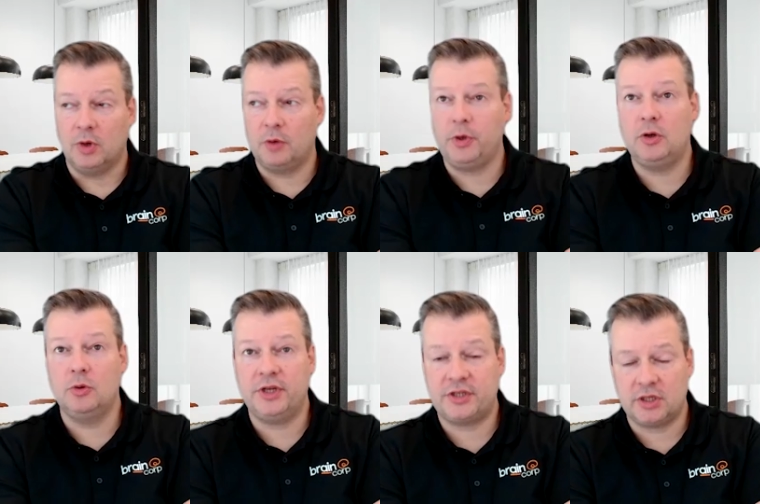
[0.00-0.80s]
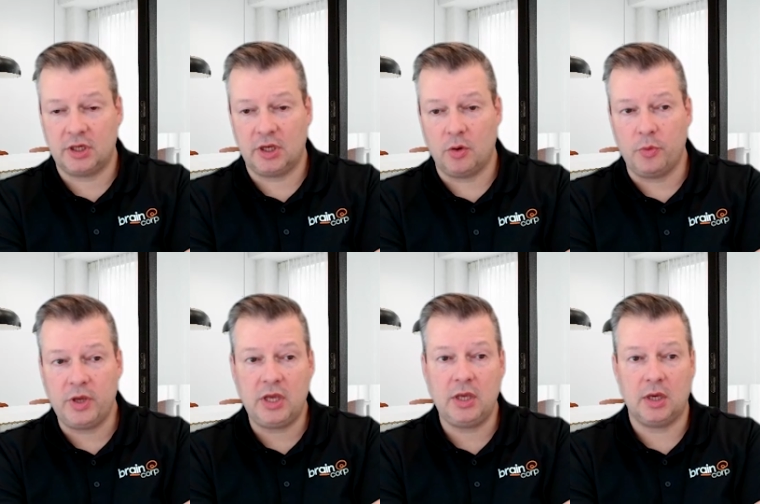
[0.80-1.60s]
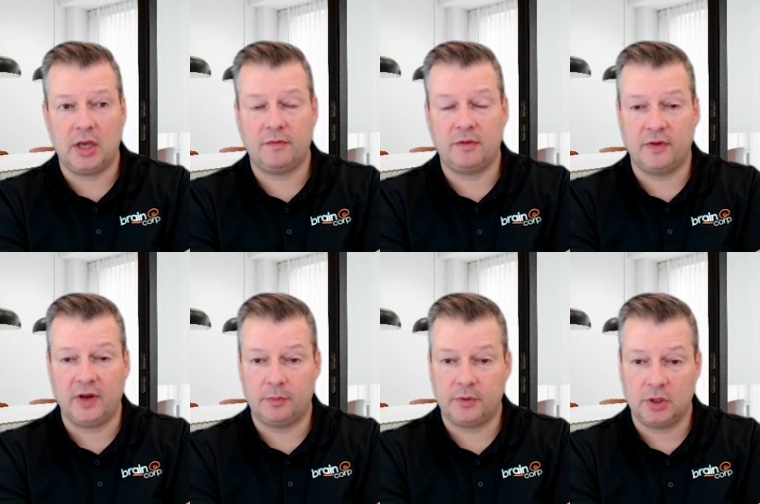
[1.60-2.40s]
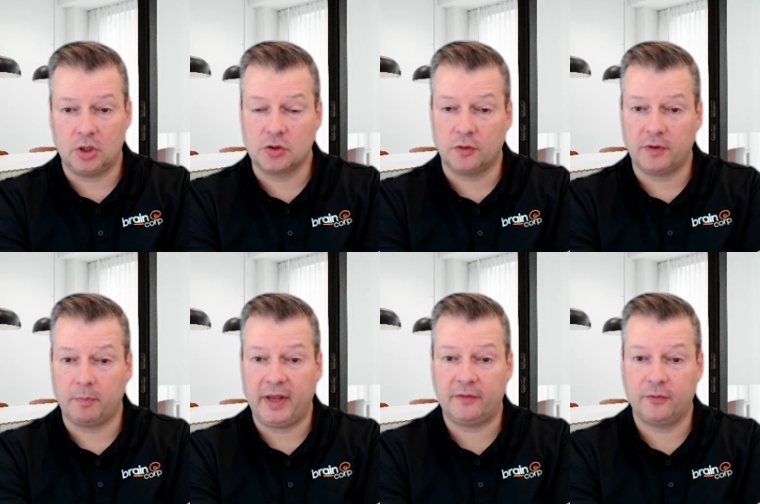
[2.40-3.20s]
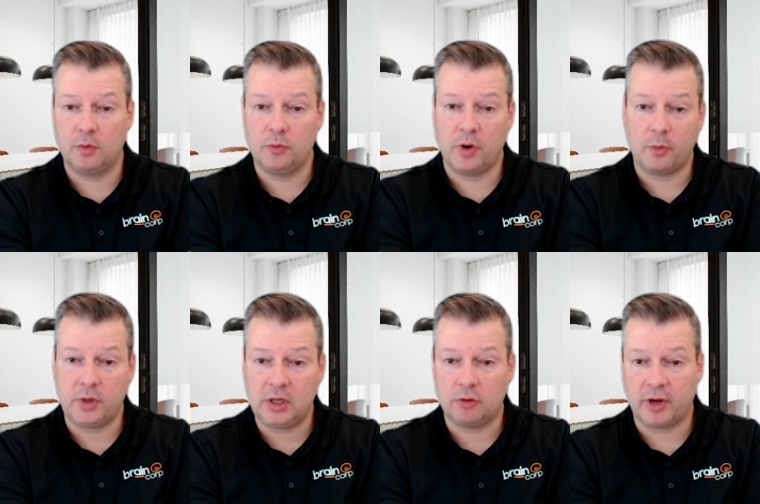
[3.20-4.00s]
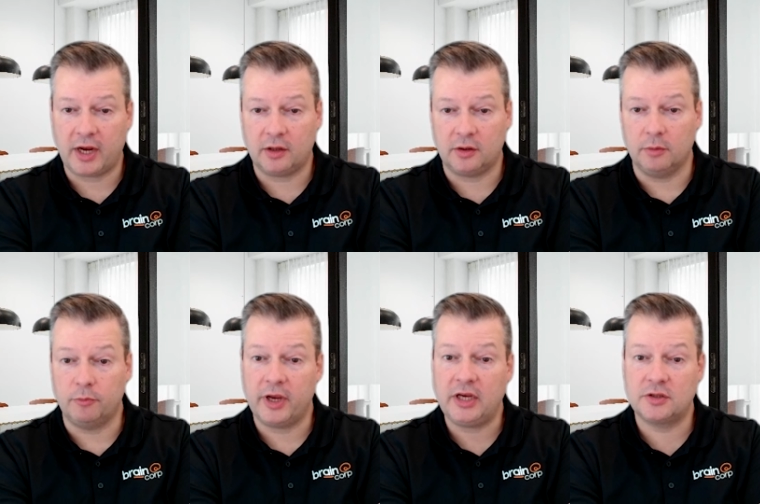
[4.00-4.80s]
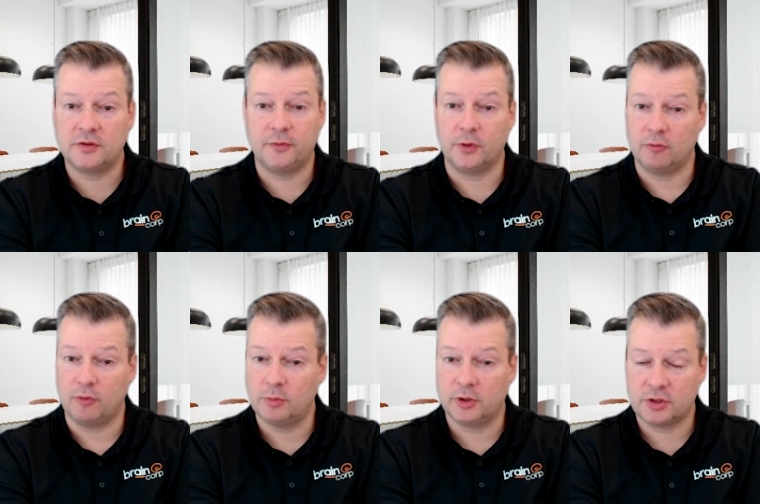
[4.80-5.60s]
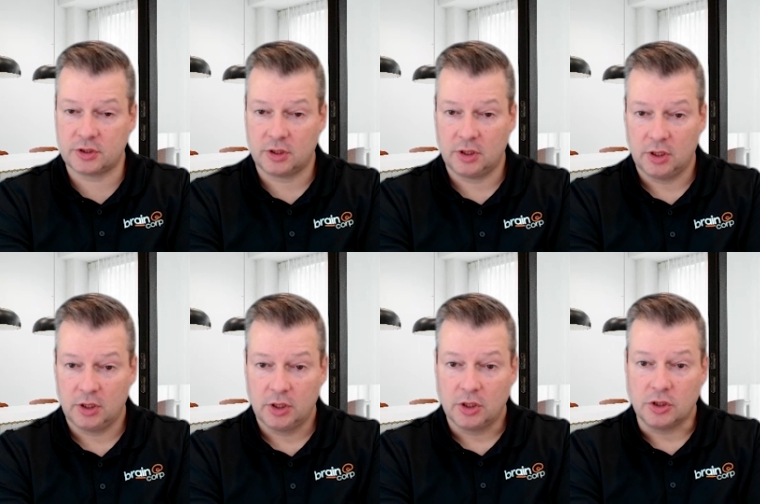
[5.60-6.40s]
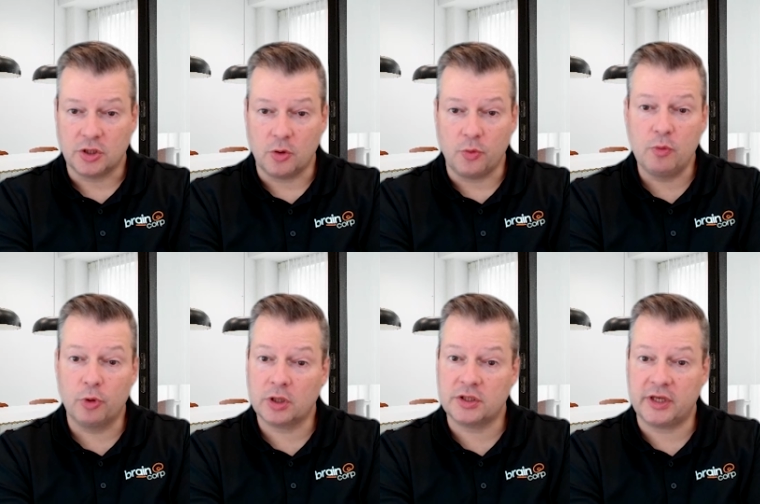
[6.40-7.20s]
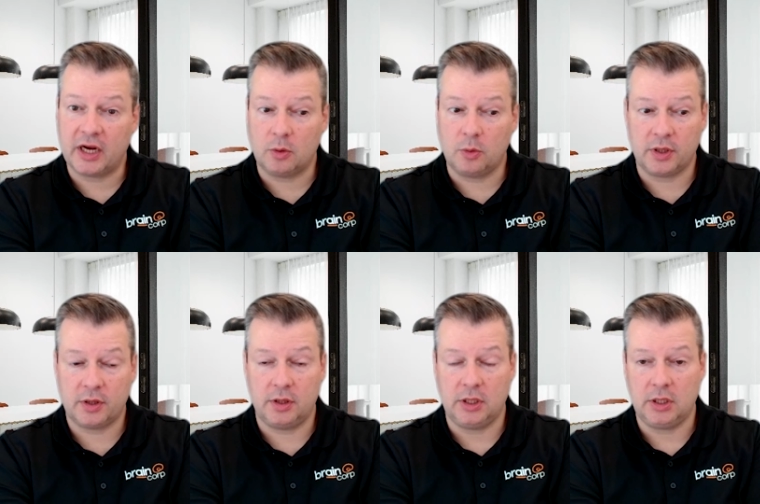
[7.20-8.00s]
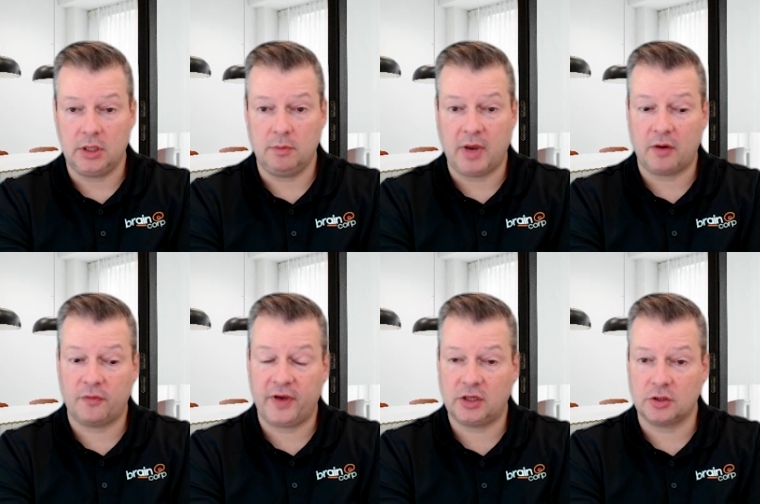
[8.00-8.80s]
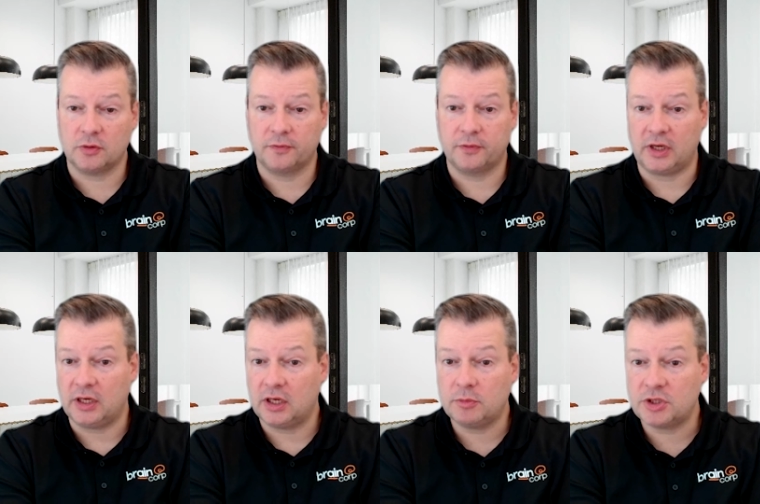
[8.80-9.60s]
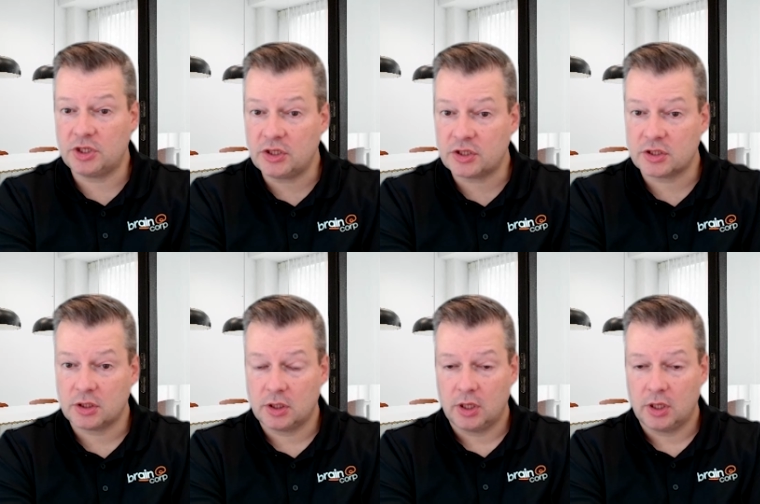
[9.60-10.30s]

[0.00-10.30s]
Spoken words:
What we do is we have developed a software platform where we created the brains for the robots. So we work together with the manufacturers of cleaning machines